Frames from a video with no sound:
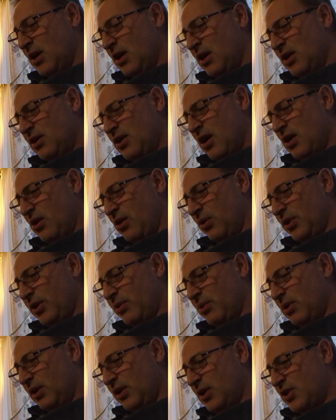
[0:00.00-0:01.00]
Not only
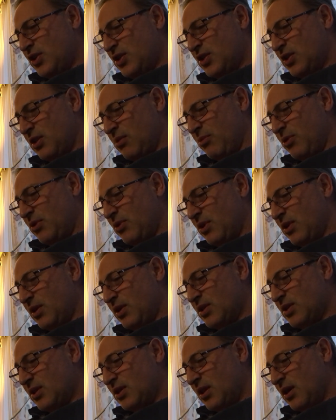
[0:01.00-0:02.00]
religious
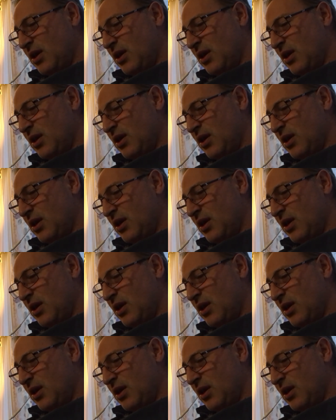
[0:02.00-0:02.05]
communities,